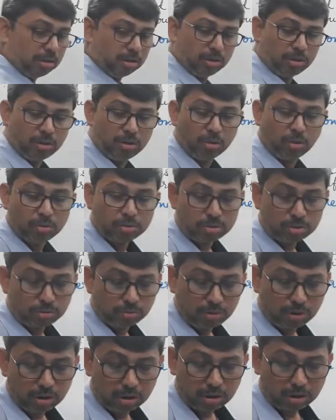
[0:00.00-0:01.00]
no
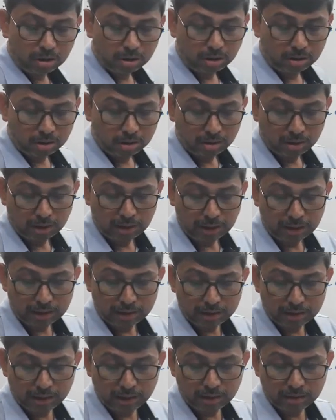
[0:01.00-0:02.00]
sooner
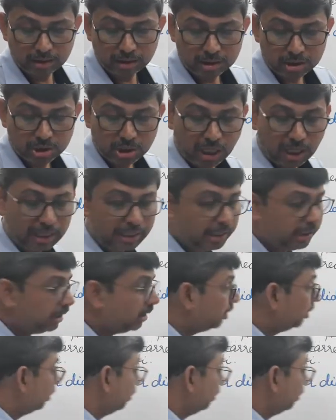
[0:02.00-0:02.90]
did the child,